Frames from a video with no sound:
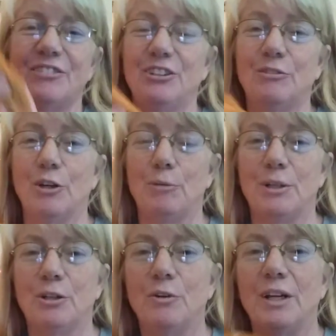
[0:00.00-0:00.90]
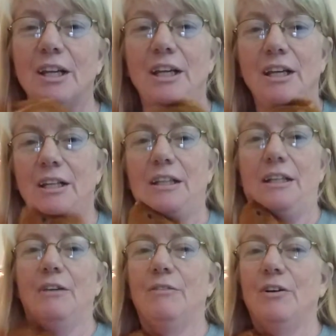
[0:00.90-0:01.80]
very big food.
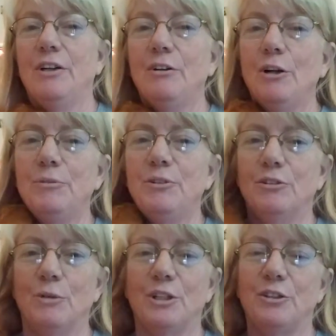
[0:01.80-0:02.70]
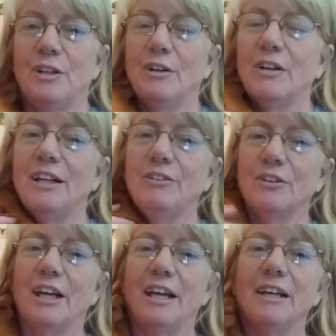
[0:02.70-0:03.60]
They have she doesn't want to do it. Okay, that's
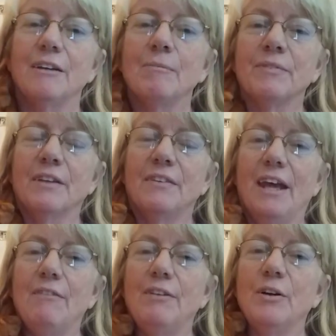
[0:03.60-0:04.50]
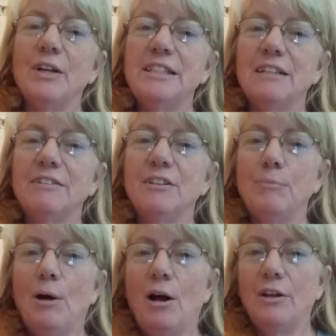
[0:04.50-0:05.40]
okay. They have very sensitive
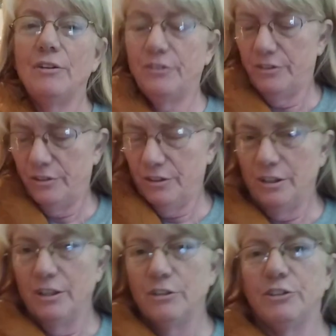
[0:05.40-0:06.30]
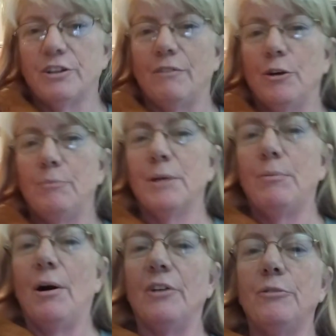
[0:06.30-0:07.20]
paws. She's got very big
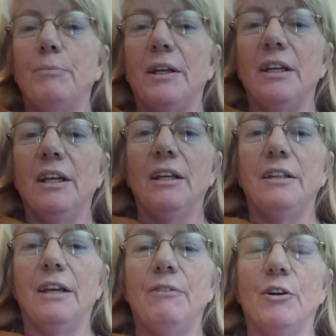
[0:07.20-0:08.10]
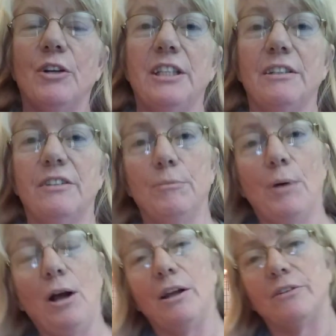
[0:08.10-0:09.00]
paws, but they have very sensitive
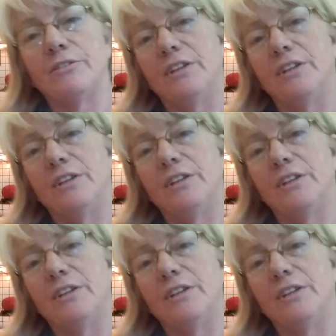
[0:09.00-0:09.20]
paws.